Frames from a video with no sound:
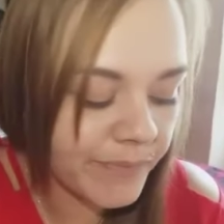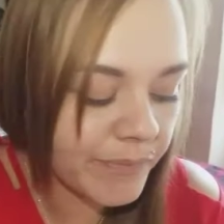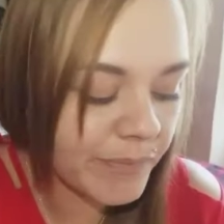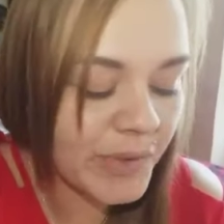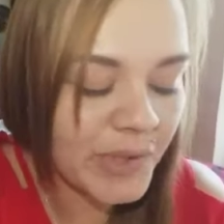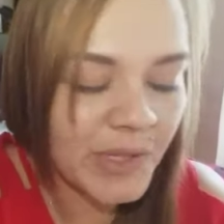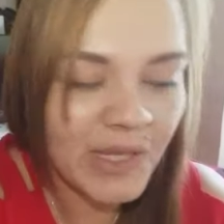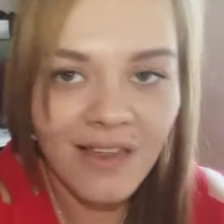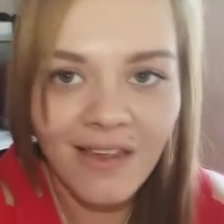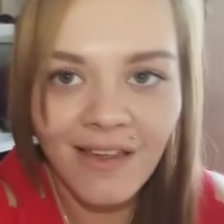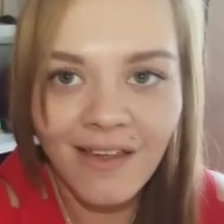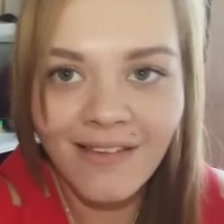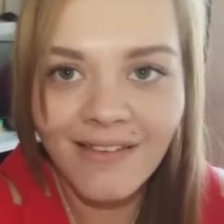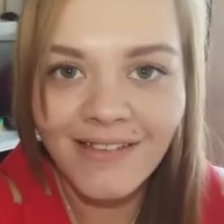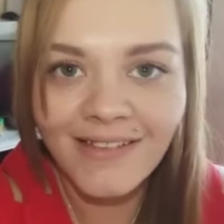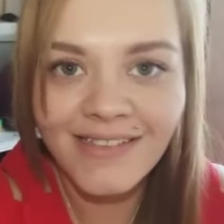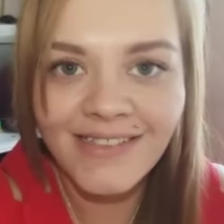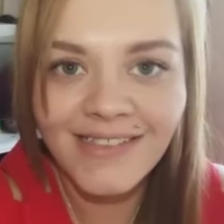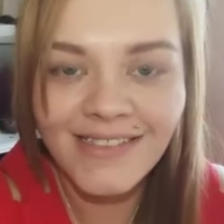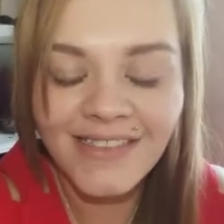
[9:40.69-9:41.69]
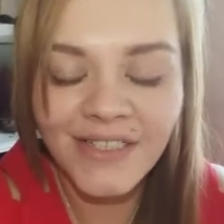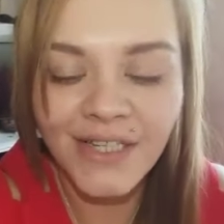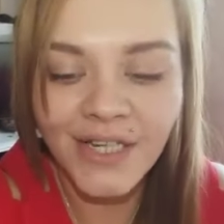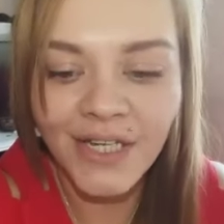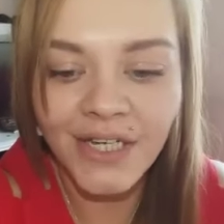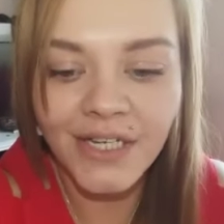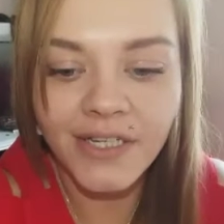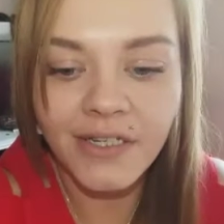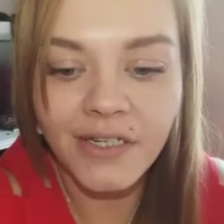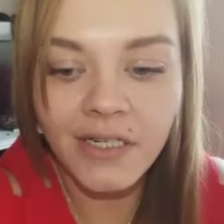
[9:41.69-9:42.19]
But yeah,
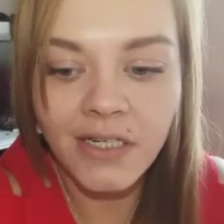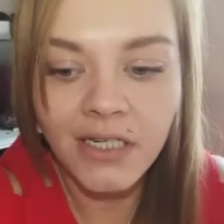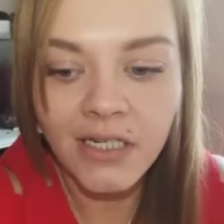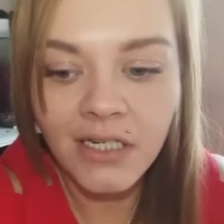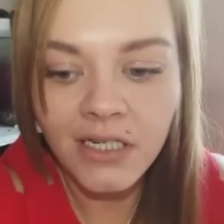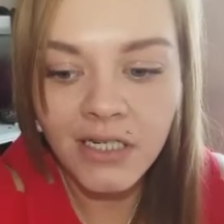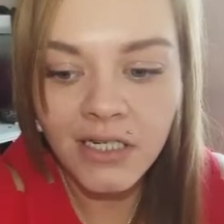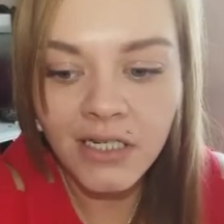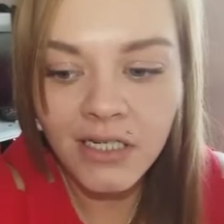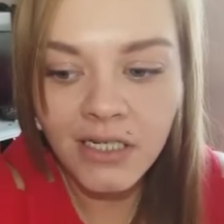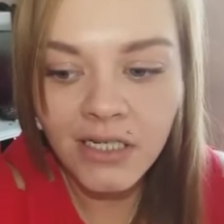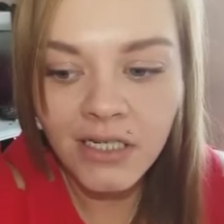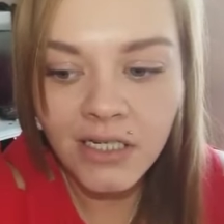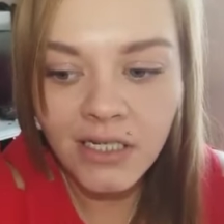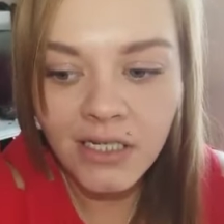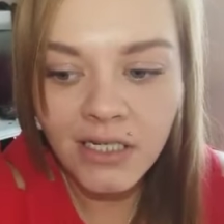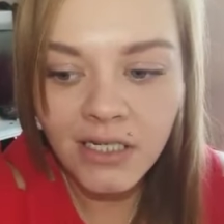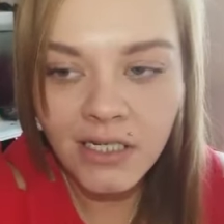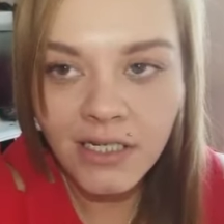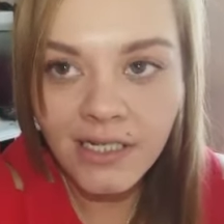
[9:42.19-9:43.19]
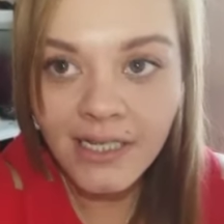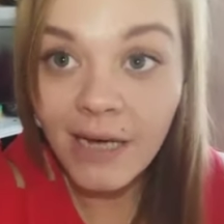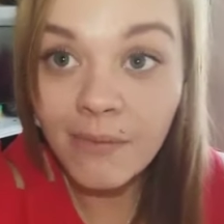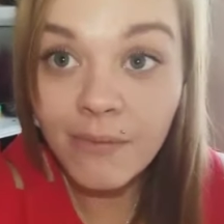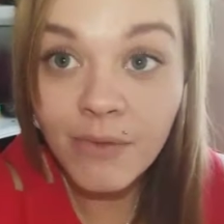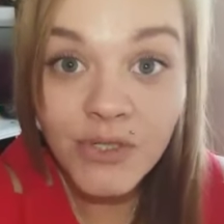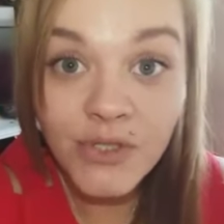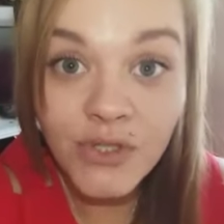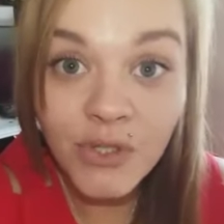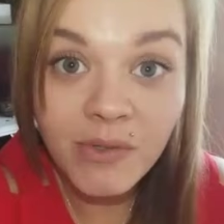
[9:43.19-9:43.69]
so yeah, I'm
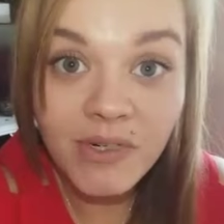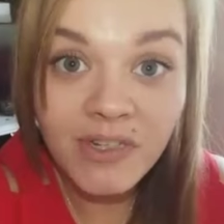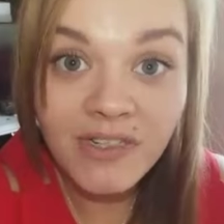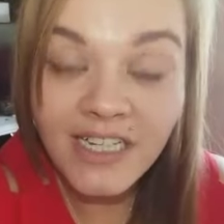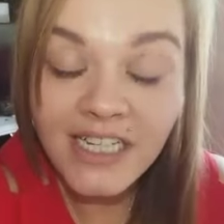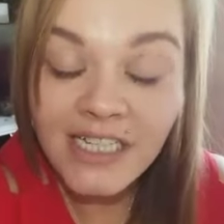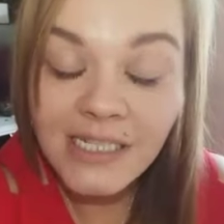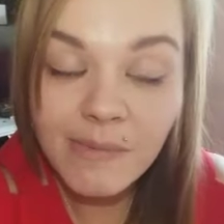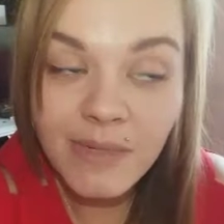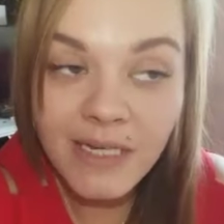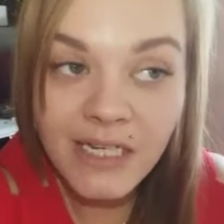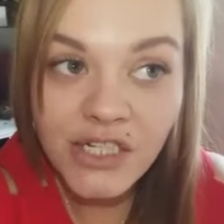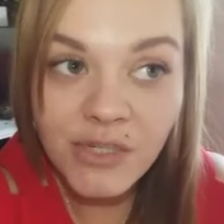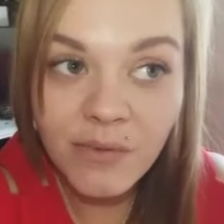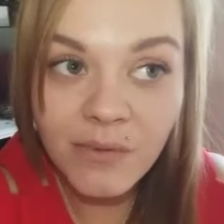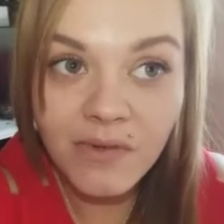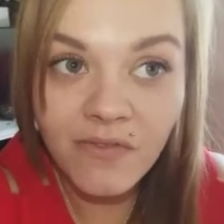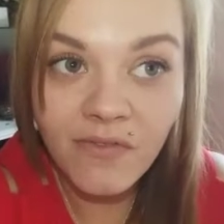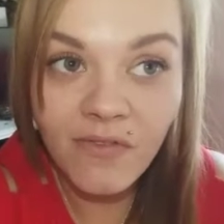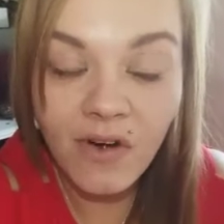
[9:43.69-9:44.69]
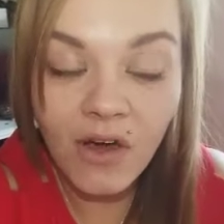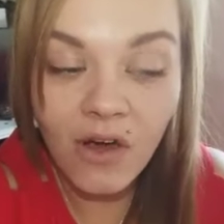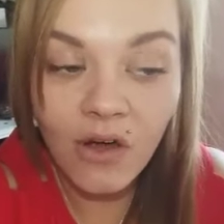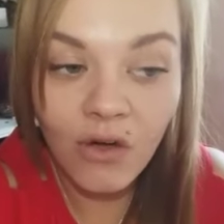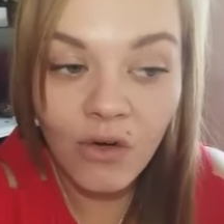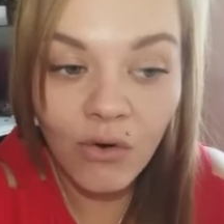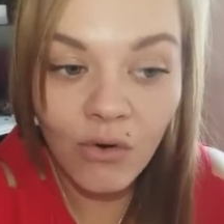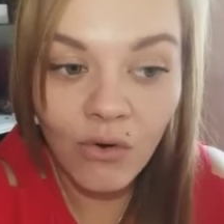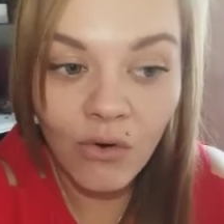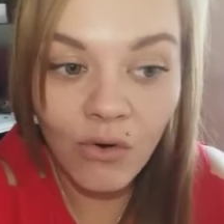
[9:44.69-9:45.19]
not sure when I'll next be doing a
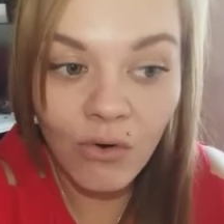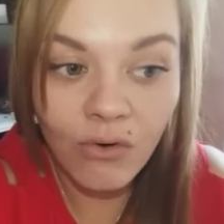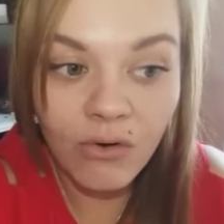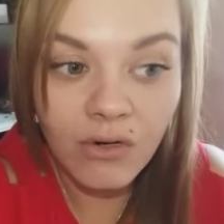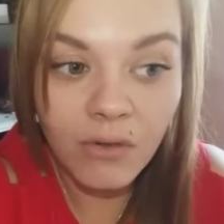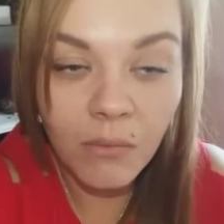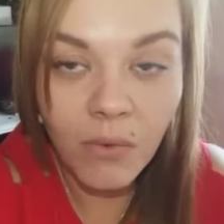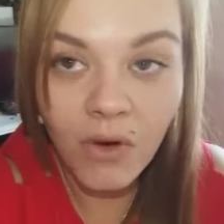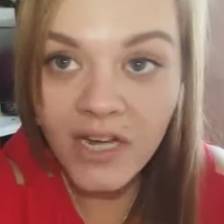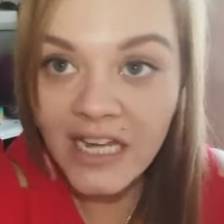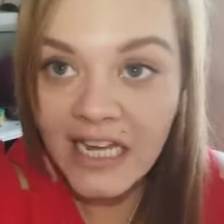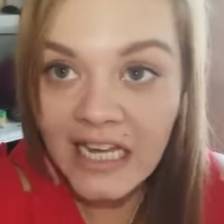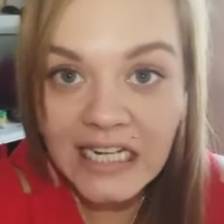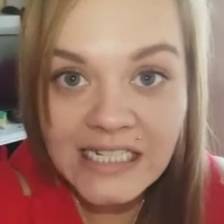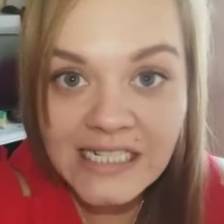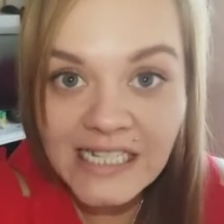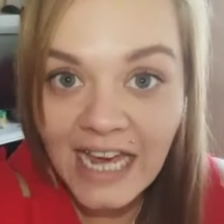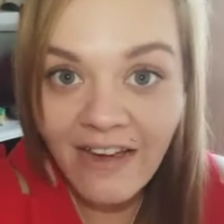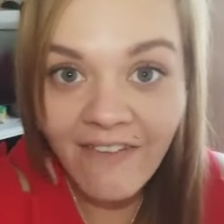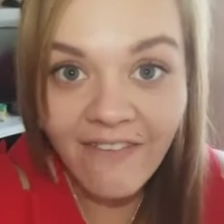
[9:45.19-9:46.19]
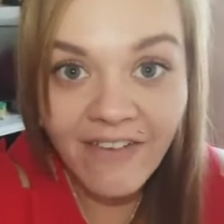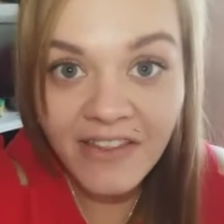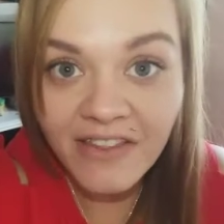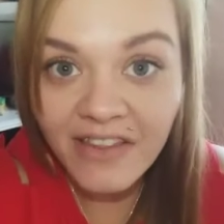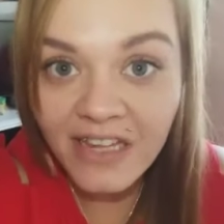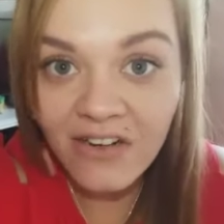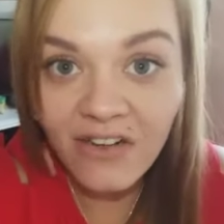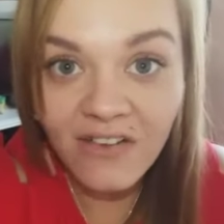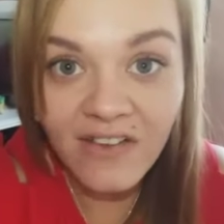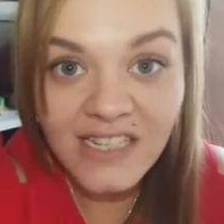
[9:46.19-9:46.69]
vlog or what I eat in a day or
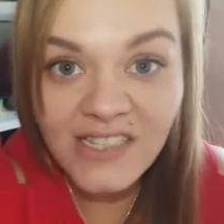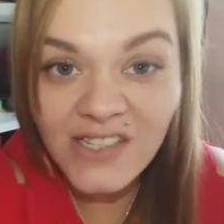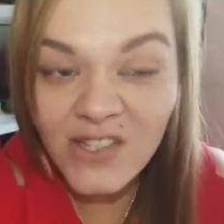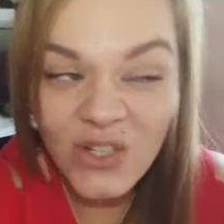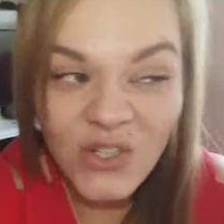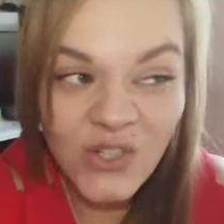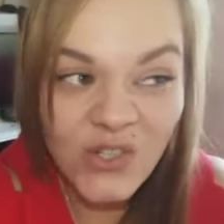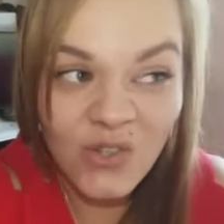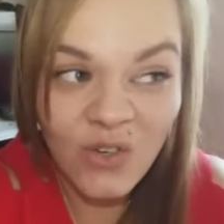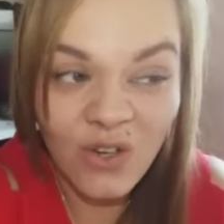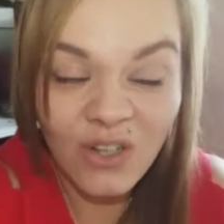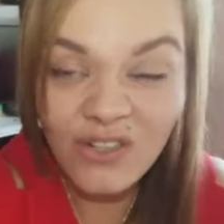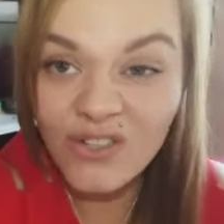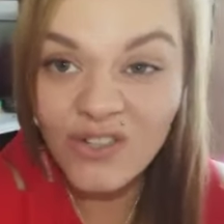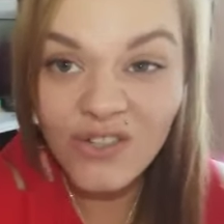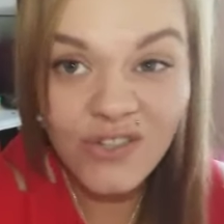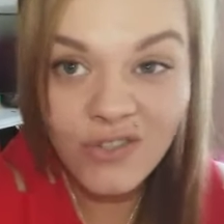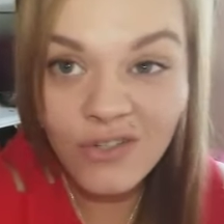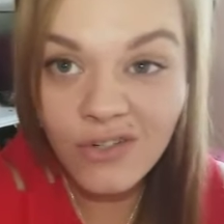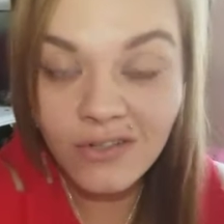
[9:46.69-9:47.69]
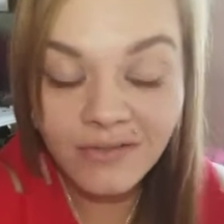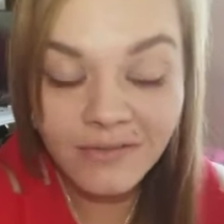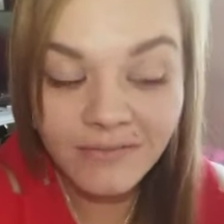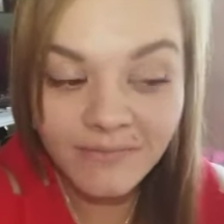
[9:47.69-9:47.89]
anything like that, so I just thought I'd just